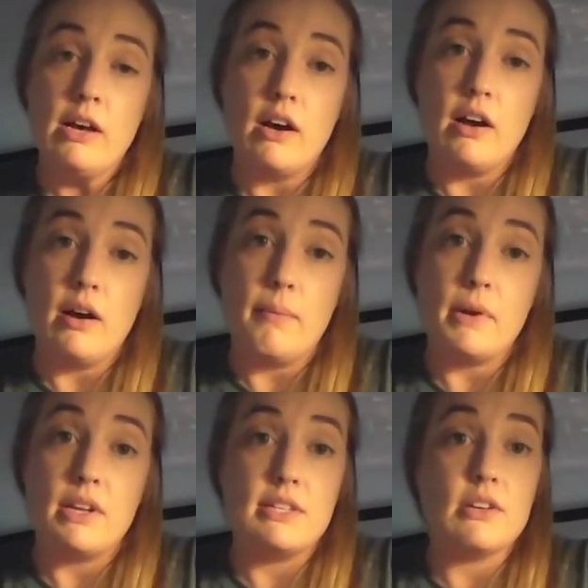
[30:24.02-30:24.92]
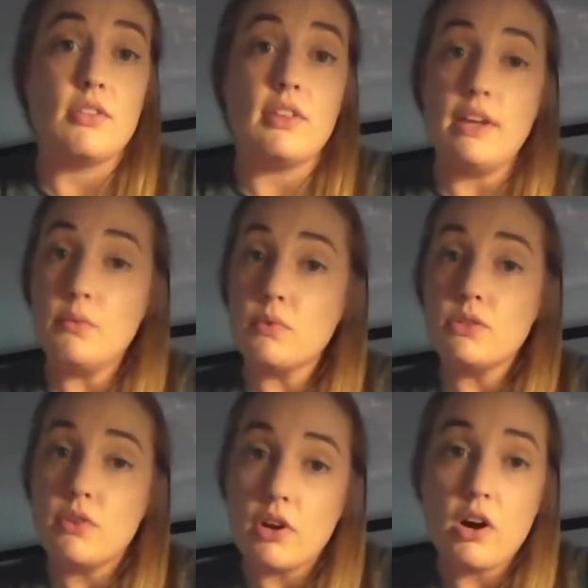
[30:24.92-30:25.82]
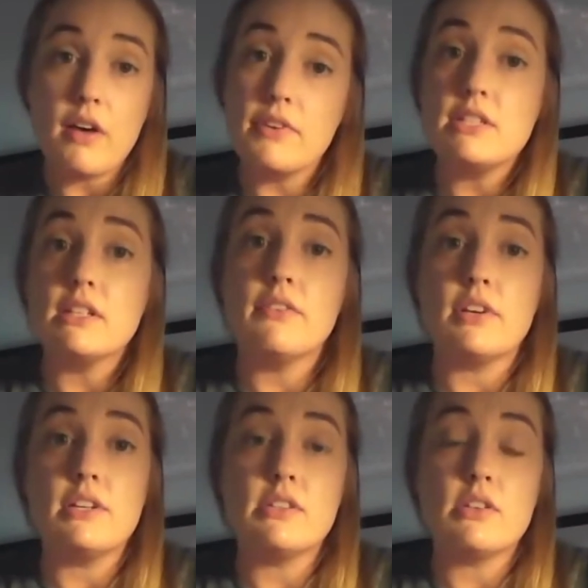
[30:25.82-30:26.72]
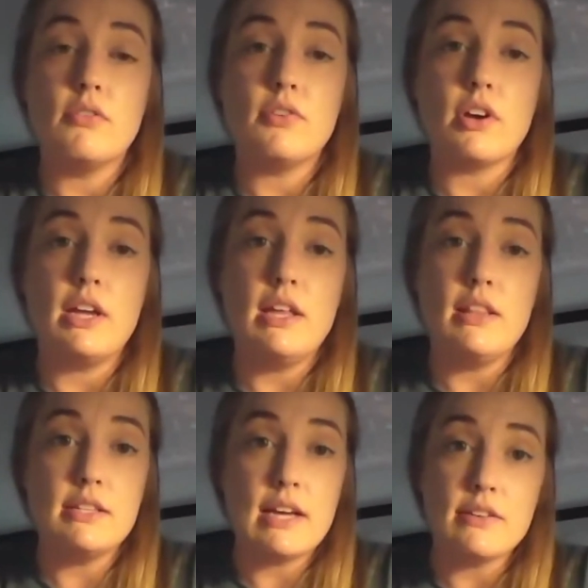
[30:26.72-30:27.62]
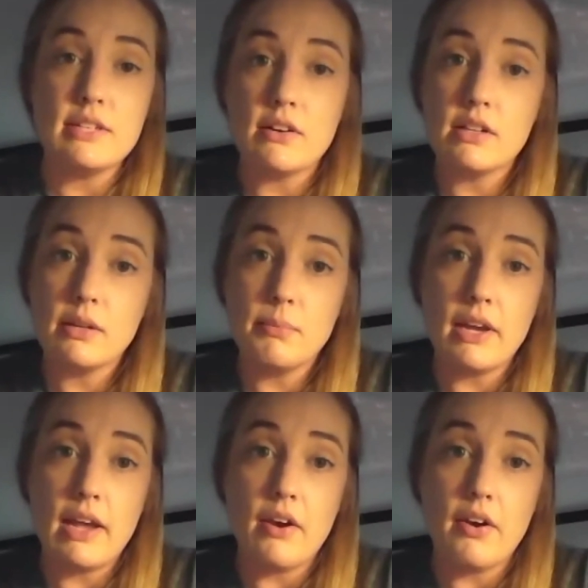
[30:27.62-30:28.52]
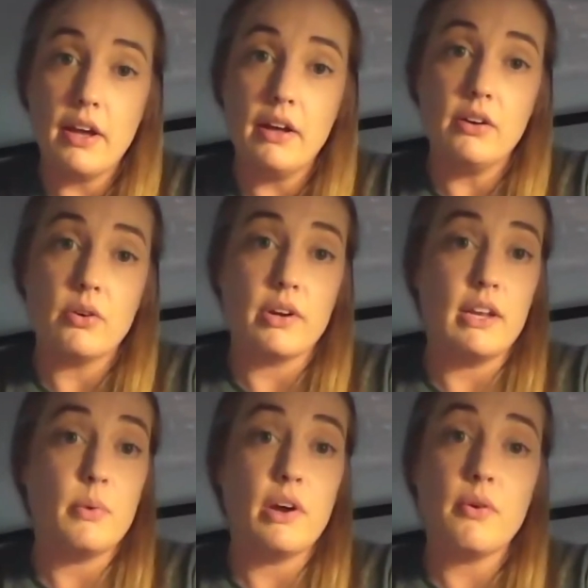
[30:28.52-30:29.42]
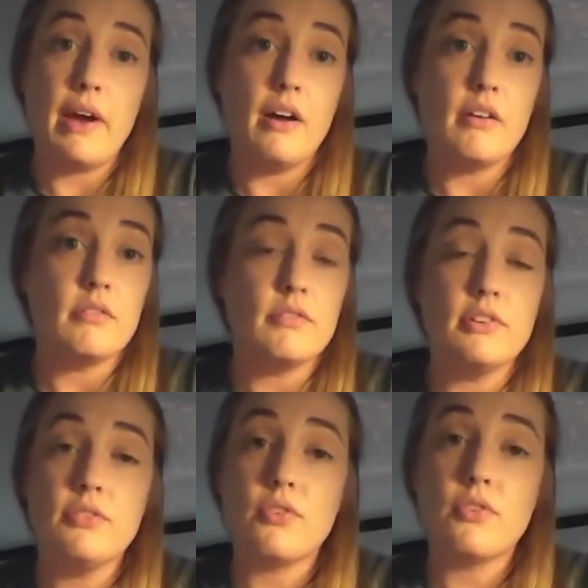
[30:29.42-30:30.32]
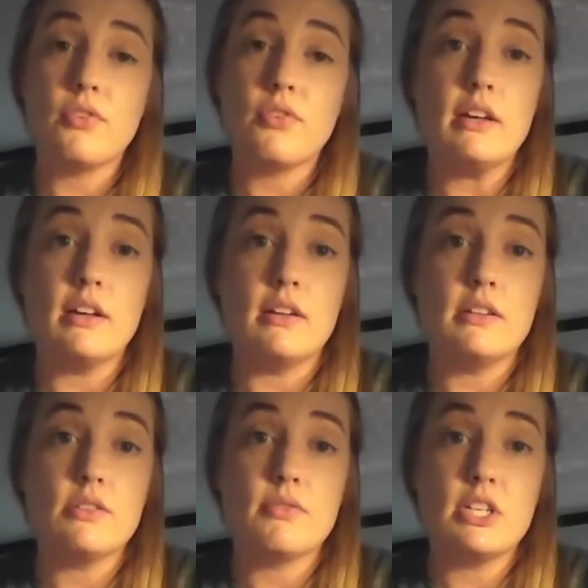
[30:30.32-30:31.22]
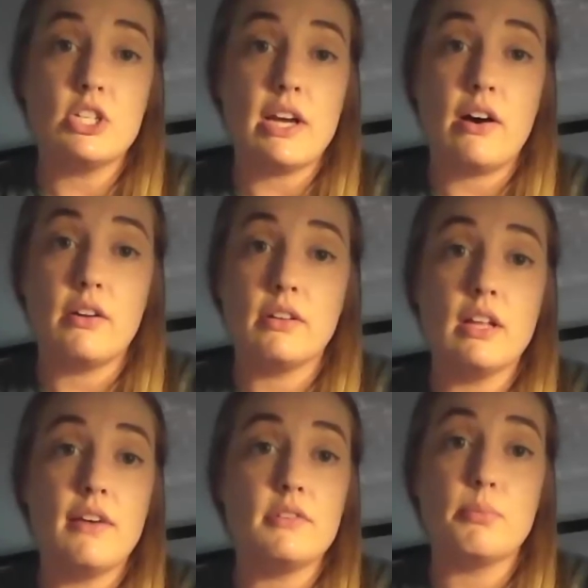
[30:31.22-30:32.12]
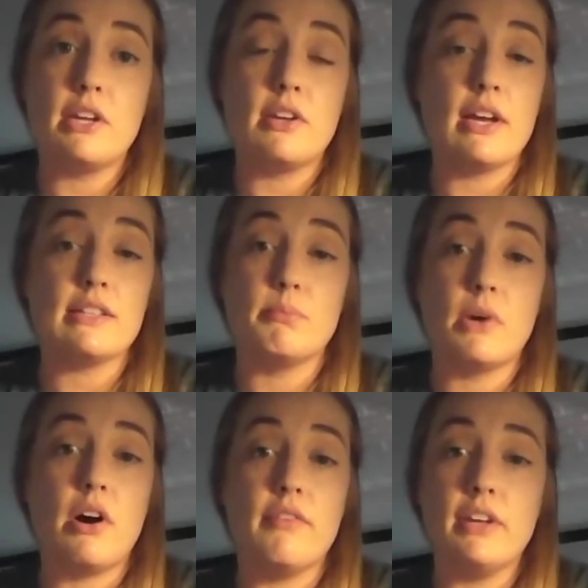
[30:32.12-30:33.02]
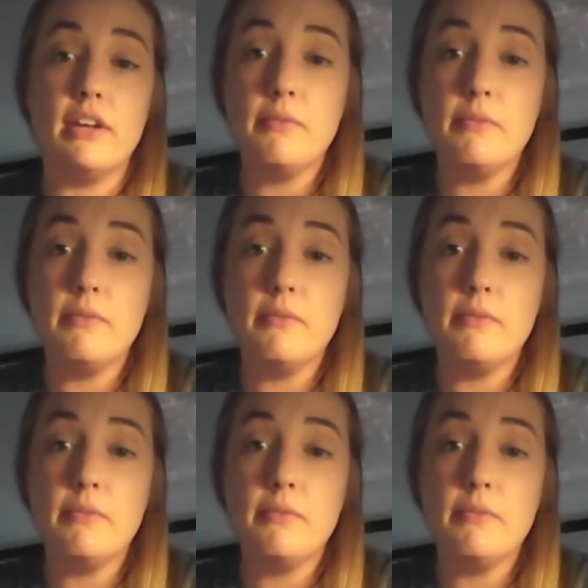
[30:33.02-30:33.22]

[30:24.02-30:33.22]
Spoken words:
But until then, we're doing our coffee deliveries. So if you're in the downtown Columbia area or anywhere around, feel free to reach out, and love to bring you guys some coffee.